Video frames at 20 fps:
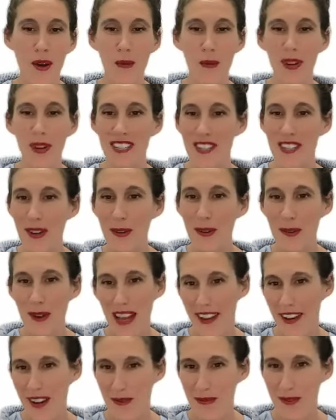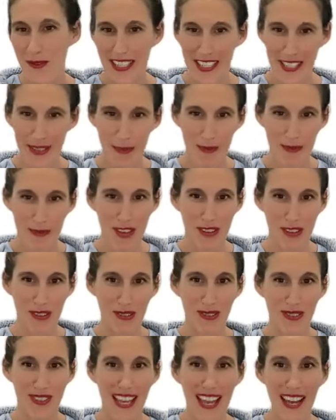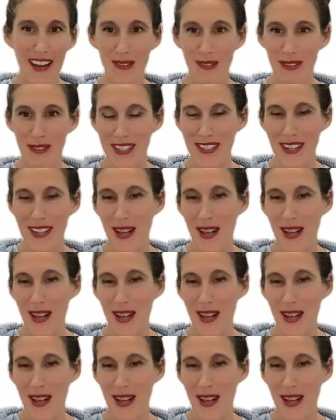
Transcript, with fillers: window and I'll read some of those out.